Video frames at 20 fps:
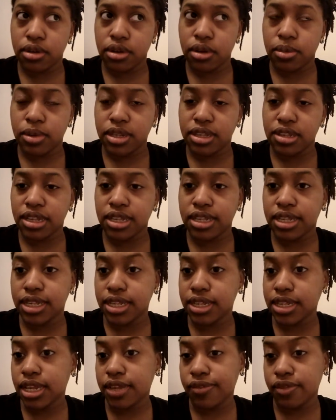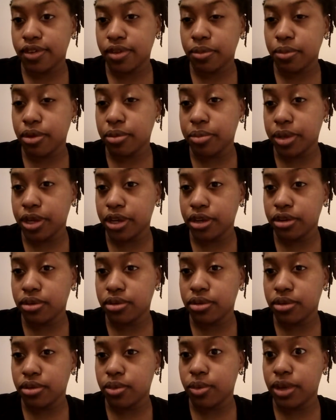It was season 7 premiere,
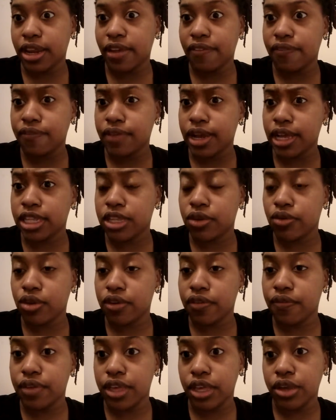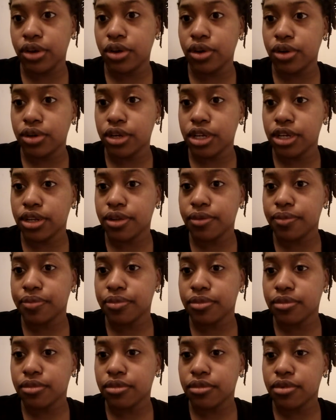and they finally revealed
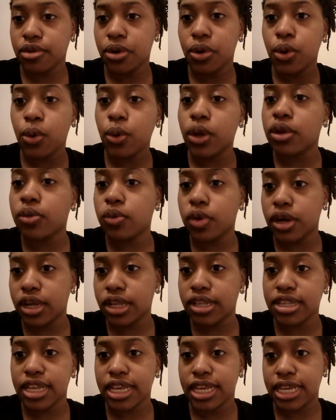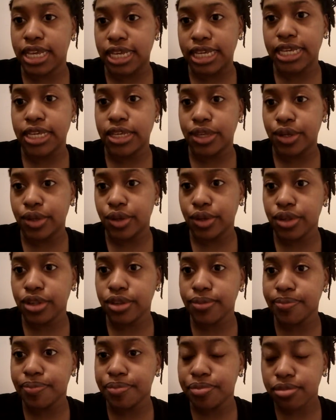who it was that he killed,
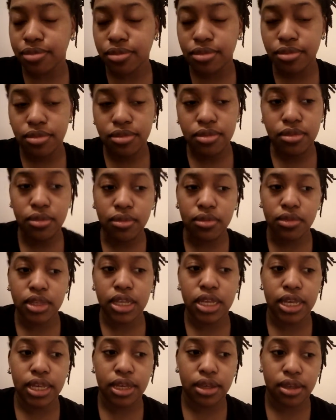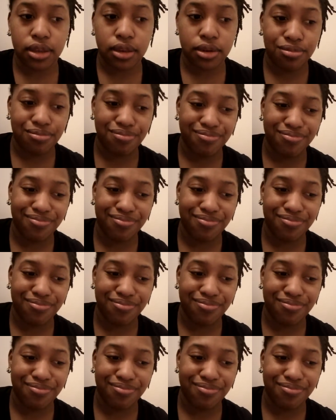and